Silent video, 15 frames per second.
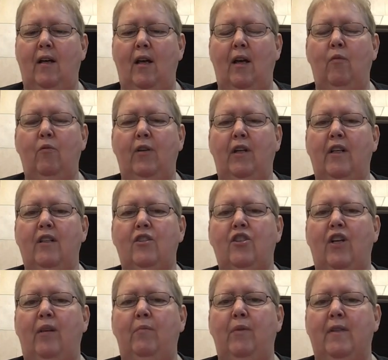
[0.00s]
And what kind of
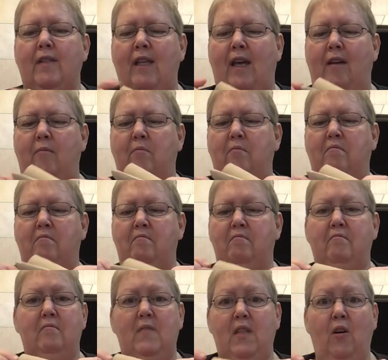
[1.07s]
shape is that?
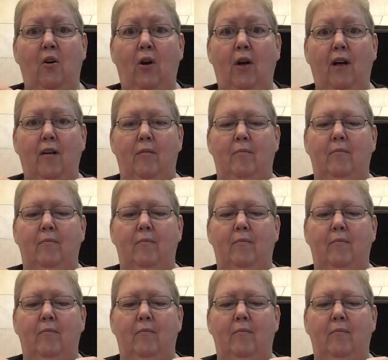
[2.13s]
It's a heart.